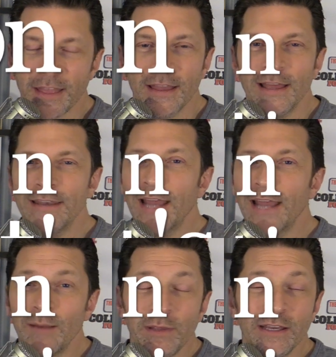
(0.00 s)
not
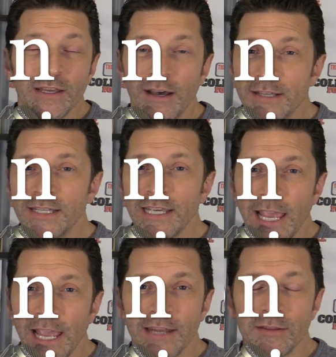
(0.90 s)
because he
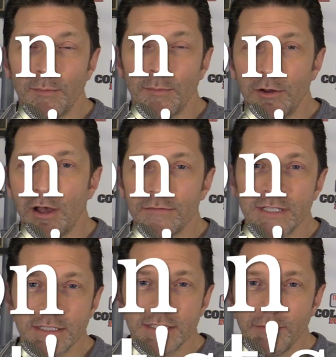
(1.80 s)
handed the ball off
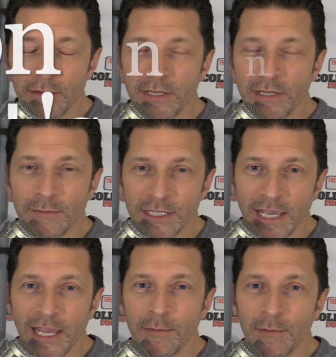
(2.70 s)
65 times a
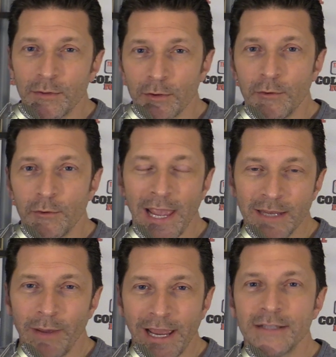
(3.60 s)
game and threw eight
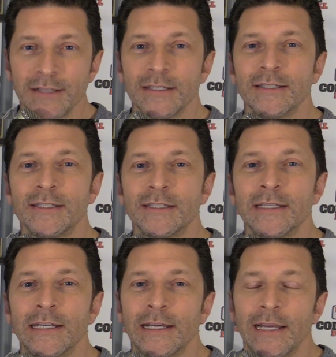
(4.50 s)
passes
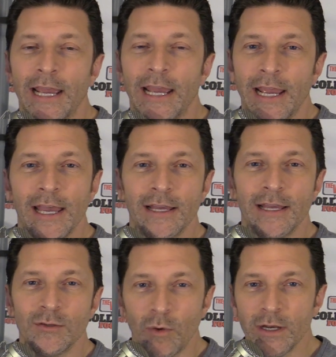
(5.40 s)
and
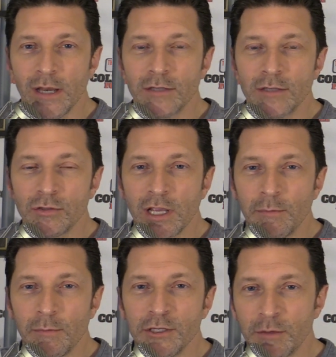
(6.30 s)
won a national
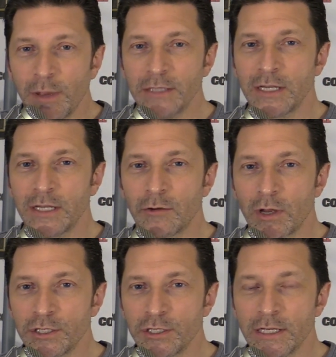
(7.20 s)
championship based on a
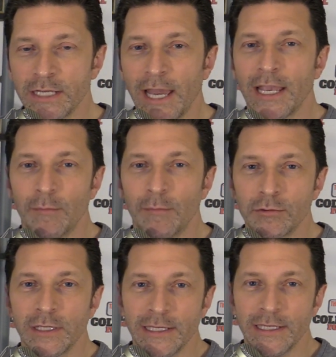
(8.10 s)
rushing attack and
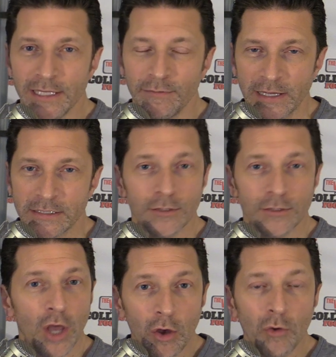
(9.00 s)
mostly a defense.
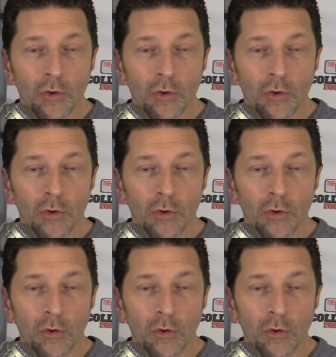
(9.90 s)
No,